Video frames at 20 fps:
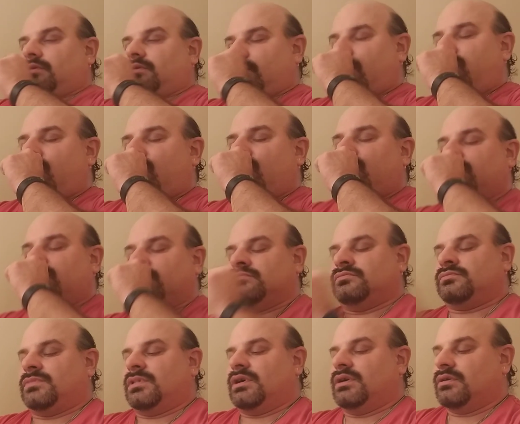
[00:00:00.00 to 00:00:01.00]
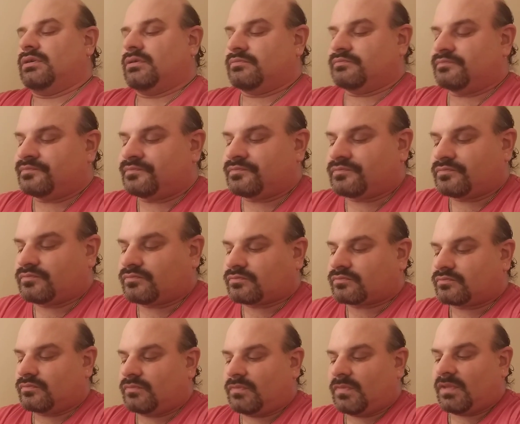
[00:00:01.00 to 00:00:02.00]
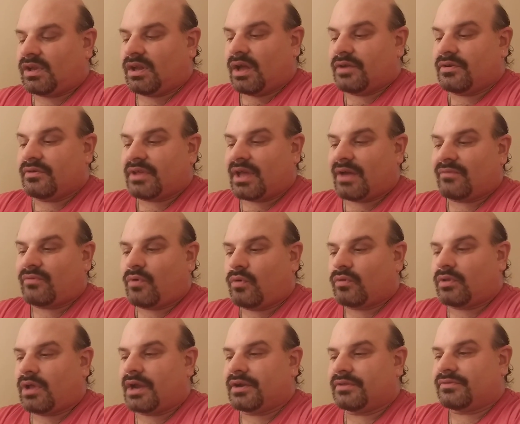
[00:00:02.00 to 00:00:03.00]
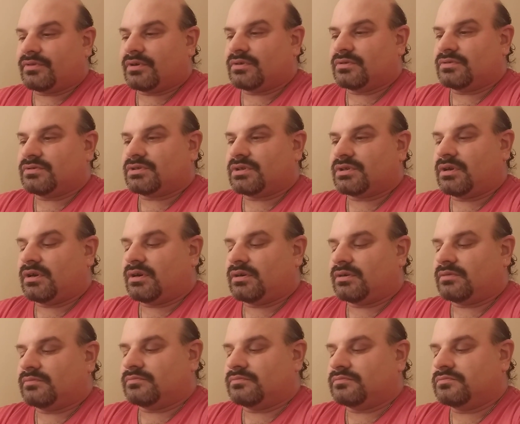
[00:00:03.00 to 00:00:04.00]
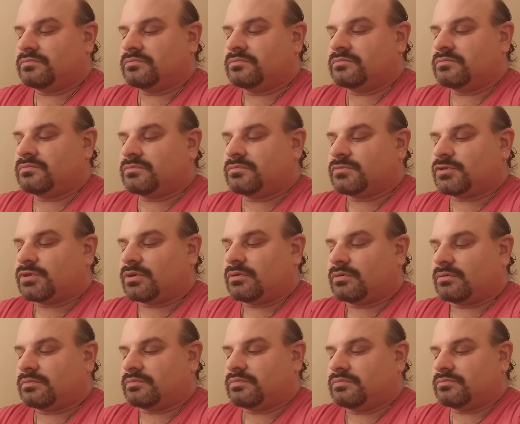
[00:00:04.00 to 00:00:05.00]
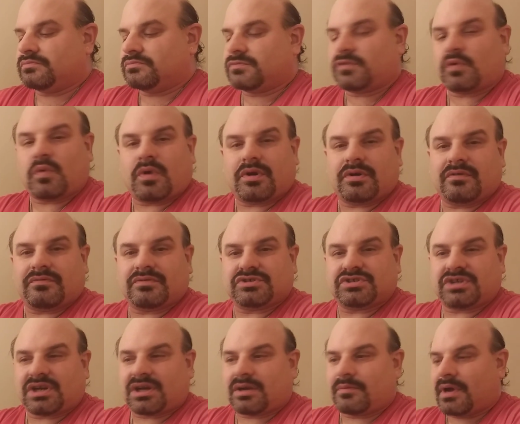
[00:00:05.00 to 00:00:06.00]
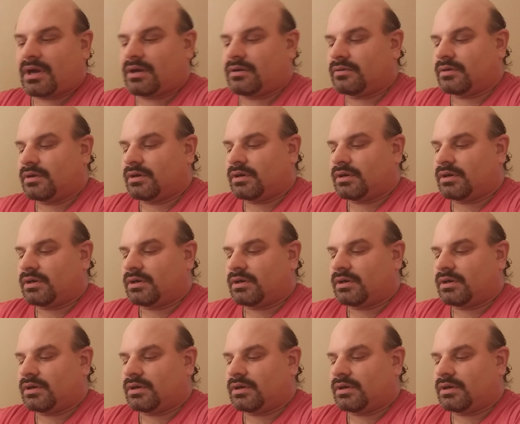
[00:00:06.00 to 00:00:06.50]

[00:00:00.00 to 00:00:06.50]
I know they have a whole line of those. So go on over and check them out.